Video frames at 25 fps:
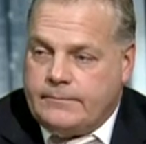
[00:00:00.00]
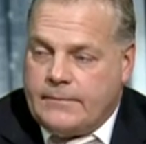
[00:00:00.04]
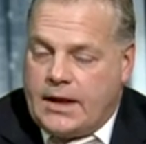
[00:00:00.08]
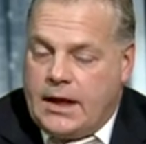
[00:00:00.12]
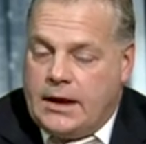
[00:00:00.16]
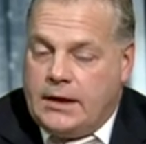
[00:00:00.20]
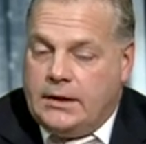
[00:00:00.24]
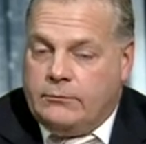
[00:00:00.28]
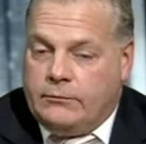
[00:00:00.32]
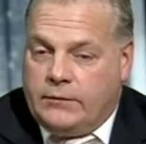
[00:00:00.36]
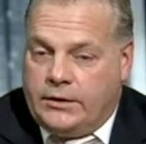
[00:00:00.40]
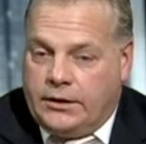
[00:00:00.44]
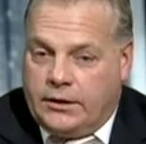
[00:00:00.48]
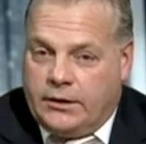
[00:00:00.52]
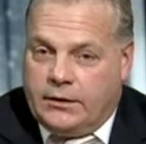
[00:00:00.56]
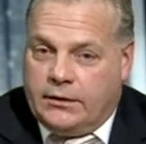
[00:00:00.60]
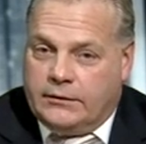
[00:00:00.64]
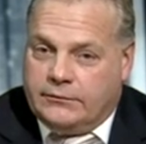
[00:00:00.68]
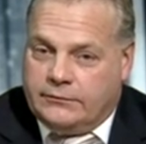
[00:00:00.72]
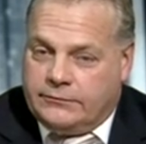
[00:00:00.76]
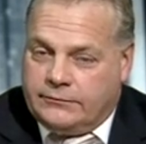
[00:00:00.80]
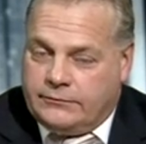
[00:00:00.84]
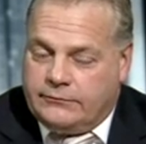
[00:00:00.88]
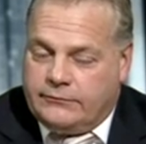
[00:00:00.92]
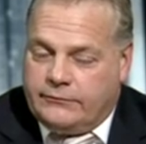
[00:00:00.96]
And we
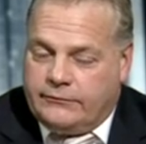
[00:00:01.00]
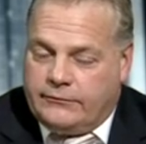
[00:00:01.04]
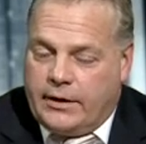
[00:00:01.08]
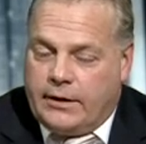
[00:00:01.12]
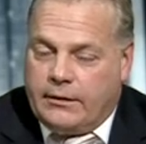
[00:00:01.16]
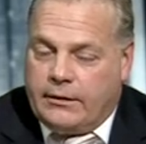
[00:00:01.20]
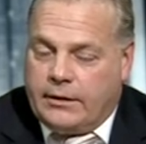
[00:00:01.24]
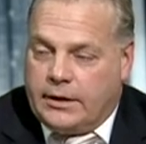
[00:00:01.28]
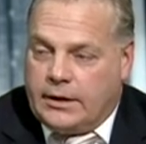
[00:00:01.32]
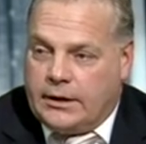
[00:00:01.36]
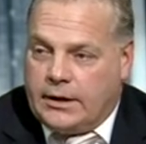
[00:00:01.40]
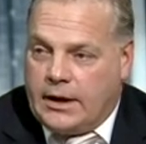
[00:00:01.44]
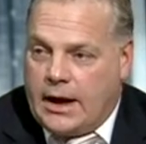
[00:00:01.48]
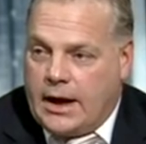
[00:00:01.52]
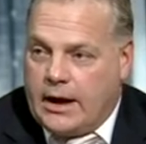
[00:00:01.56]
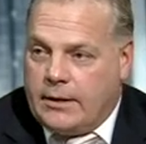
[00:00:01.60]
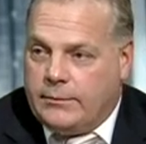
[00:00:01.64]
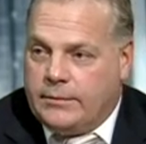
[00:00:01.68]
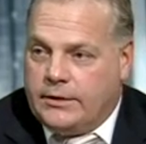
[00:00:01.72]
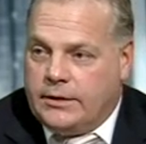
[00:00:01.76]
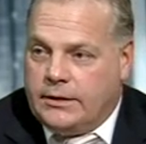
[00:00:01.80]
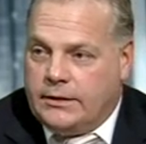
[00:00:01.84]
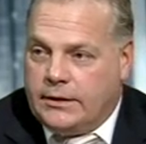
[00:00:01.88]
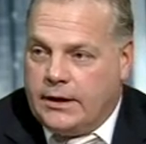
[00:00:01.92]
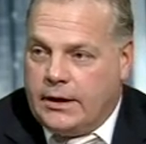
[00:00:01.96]
are very
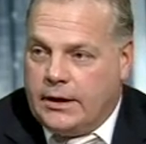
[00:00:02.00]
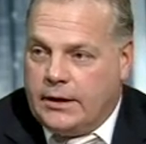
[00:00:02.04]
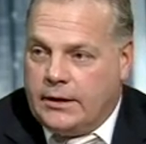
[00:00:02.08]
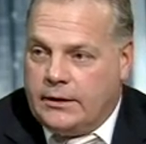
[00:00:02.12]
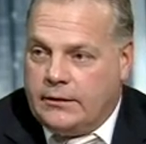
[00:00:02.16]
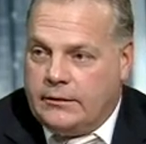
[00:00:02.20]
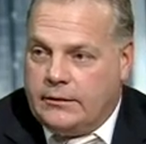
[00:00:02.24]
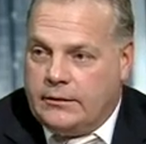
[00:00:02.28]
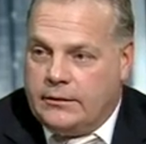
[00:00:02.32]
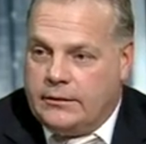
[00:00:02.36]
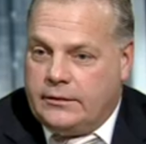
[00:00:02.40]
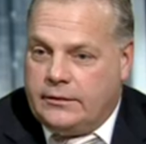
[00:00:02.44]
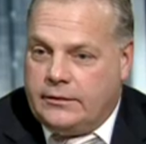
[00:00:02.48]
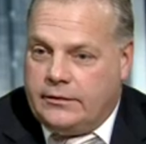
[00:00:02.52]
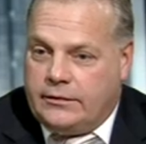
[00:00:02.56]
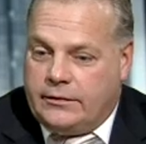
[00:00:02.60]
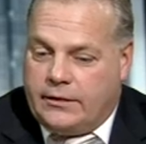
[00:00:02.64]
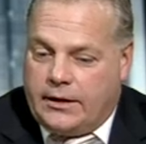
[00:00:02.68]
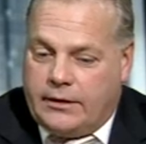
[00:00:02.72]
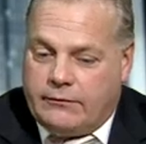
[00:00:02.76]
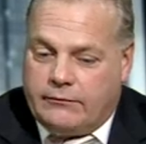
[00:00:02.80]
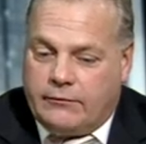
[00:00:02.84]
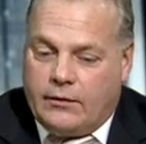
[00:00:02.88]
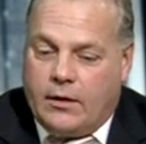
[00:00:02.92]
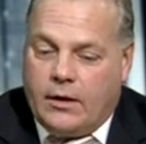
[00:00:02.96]
unhappy that
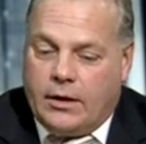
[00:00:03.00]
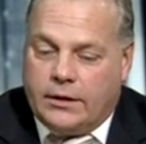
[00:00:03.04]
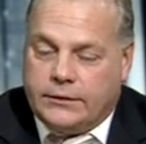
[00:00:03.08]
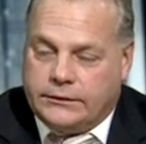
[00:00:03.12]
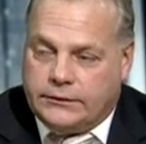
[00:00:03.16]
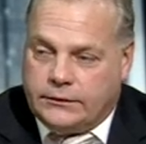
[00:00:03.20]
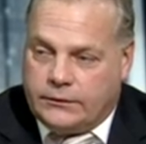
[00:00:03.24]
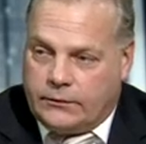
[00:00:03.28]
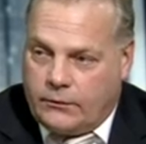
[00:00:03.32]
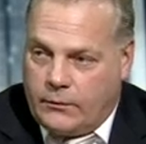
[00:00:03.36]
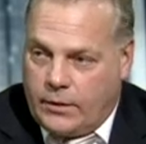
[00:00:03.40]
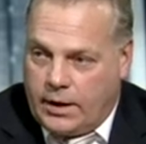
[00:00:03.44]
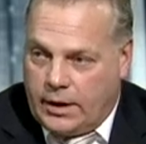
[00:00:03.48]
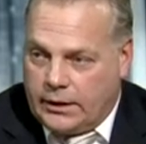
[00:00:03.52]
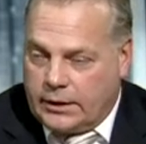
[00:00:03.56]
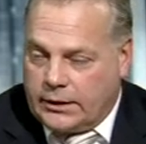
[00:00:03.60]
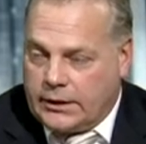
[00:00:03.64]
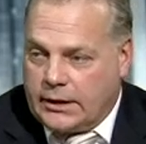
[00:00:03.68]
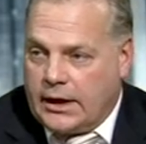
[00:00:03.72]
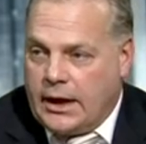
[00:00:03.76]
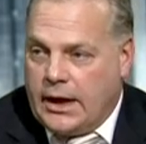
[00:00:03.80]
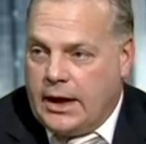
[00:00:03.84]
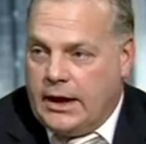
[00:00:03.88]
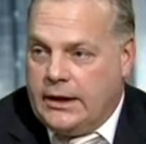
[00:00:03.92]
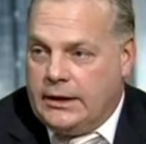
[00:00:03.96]
they have gone to the well
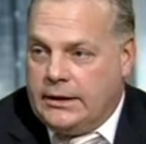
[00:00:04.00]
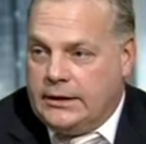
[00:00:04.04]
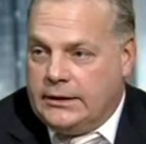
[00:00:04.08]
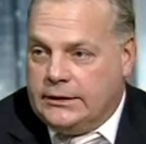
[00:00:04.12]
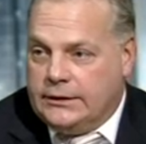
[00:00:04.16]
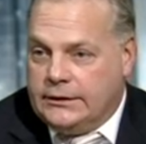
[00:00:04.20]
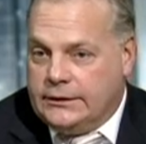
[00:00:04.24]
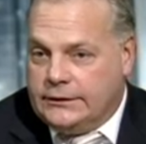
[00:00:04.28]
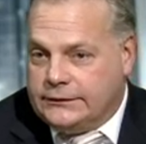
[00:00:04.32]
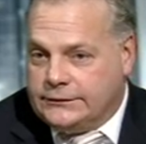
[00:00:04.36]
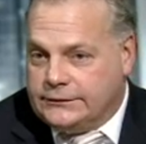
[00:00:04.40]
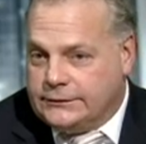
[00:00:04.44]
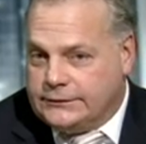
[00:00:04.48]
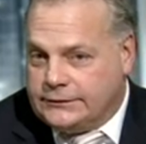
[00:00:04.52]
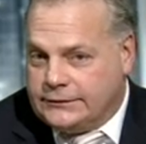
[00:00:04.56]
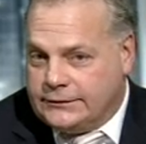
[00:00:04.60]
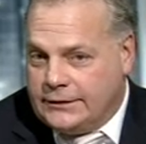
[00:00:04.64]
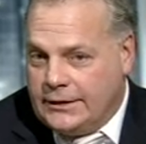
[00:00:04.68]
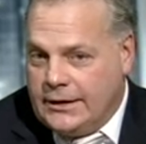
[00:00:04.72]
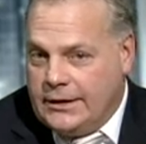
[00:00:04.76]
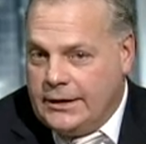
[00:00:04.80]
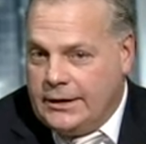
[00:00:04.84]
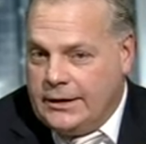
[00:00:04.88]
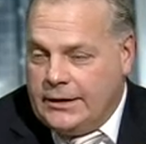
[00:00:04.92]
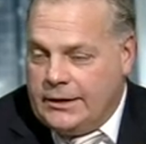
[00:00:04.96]
again in this
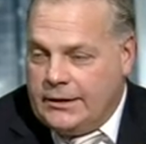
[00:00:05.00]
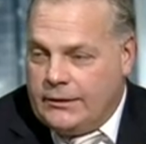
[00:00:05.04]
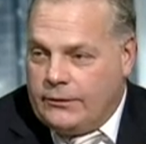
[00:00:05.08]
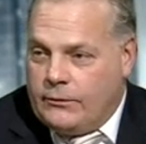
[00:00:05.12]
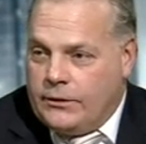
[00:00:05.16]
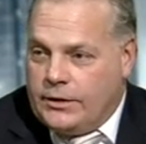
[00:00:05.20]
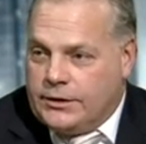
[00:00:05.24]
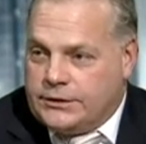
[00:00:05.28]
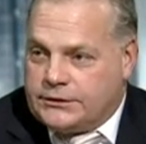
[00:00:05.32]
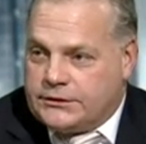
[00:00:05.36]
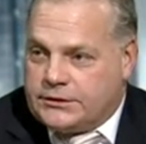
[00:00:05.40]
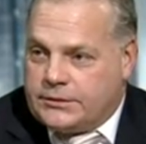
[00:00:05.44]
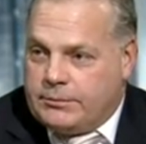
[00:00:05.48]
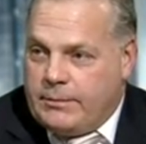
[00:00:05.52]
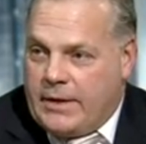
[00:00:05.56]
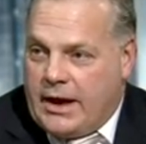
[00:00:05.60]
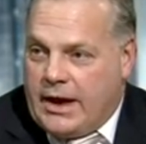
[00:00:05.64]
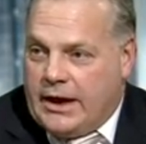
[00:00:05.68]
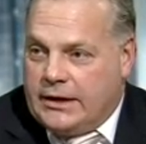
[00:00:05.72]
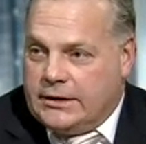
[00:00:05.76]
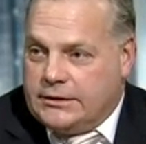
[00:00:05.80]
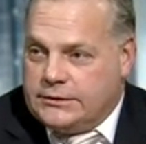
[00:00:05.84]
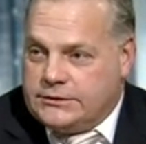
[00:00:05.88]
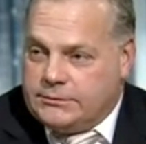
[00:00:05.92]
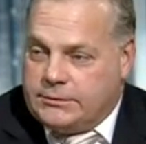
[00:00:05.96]
risk
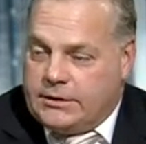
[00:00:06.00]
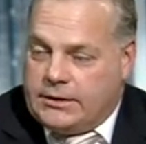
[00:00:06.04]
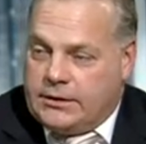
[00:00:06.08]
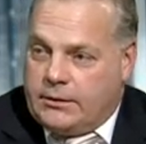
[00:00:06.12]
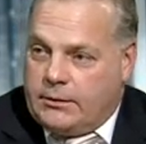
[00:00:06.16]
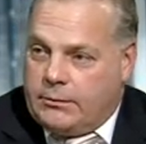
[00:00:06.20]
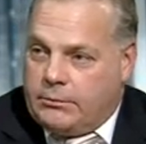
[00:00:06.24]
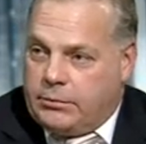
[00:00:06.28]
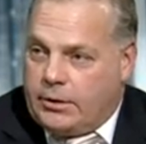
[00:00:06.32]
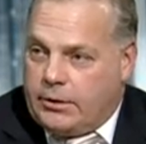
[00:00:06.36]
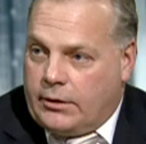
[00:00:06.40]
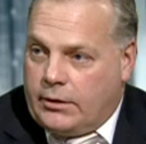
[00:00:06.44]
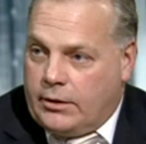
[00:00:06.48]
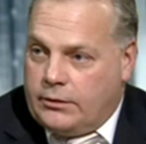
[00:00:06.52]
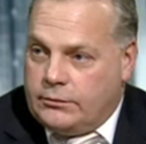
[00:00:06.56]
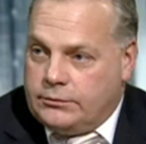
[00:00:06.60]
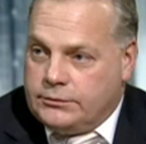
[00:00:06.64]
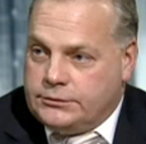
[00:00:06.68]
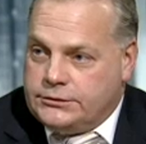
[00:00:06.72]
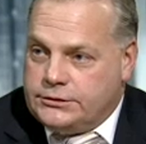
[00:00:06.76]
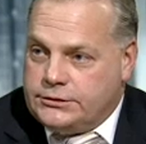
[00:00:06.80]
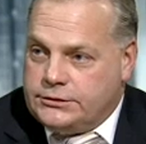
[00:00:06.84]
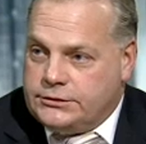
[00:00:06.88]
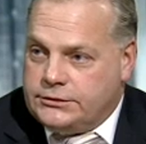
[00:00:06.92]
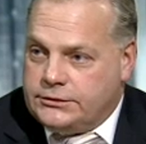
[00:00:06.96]
management
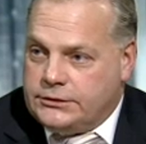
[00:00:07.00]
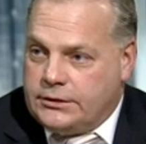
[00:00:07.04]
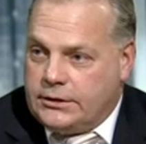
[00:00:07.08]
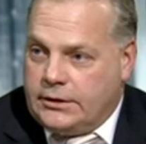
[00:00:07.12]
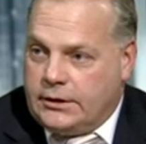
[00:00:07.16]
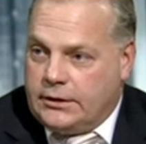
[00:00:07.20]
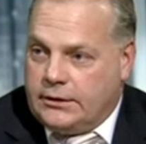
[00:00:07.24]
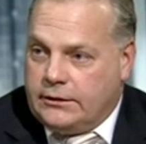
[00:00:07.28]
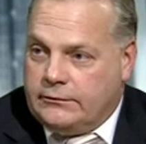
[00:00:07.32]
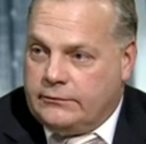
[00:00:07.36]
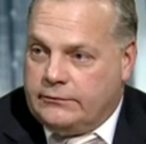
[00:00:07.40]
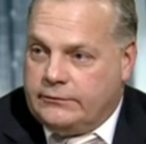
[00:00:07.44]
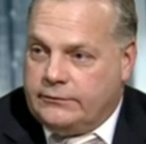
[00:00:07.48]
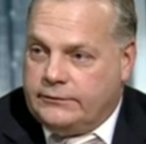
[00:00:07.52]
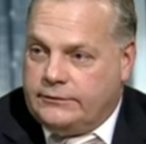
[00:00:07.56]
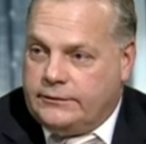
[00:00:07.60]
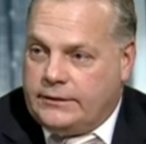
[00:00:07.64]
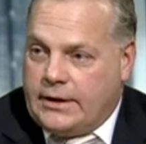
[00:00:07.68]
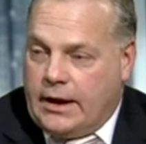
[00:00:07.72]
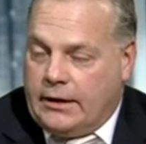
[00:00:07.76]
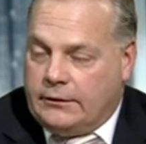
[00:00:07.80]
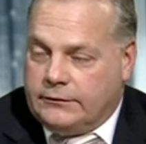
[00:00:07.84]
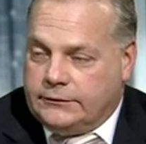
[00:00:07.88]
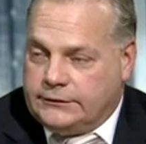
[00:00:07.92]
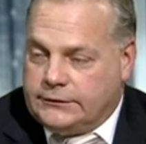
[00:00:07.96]
approach of
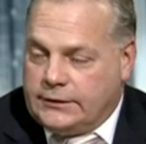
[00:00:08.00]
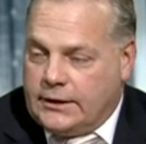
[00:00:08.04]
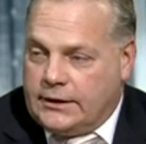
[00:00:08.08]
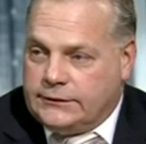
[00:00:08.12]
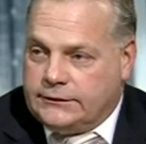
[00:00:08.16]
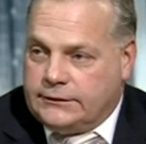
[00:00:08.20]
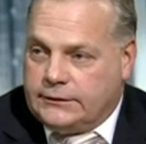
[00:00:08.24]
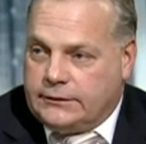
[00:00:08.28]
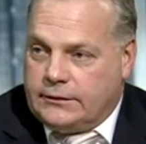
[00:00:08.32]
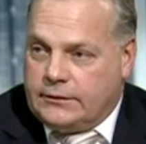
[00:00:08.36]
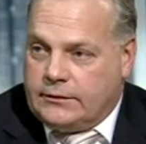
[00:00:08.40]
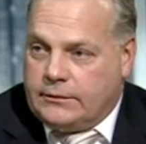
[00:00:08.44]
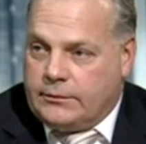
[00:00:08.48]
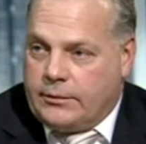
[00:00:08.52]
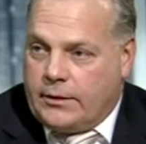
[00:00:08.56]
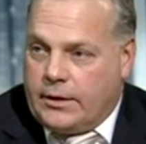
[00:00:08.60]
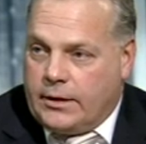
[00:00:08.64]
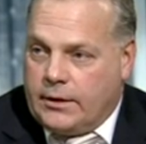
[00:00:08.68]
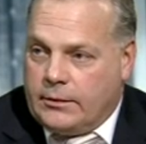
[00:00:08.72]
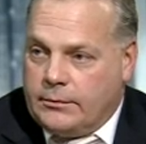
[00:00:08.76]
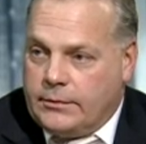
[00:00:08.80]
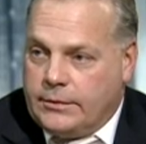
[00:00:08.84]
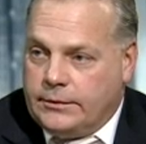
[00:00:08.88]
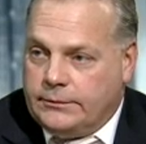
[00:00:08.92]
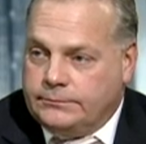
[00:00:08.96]
downsizing the
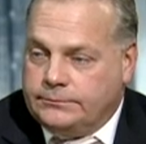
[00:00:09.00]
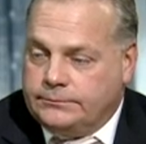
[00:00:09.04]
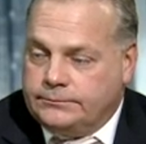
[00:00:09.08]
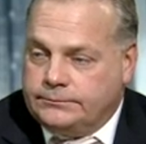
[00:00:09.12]
department.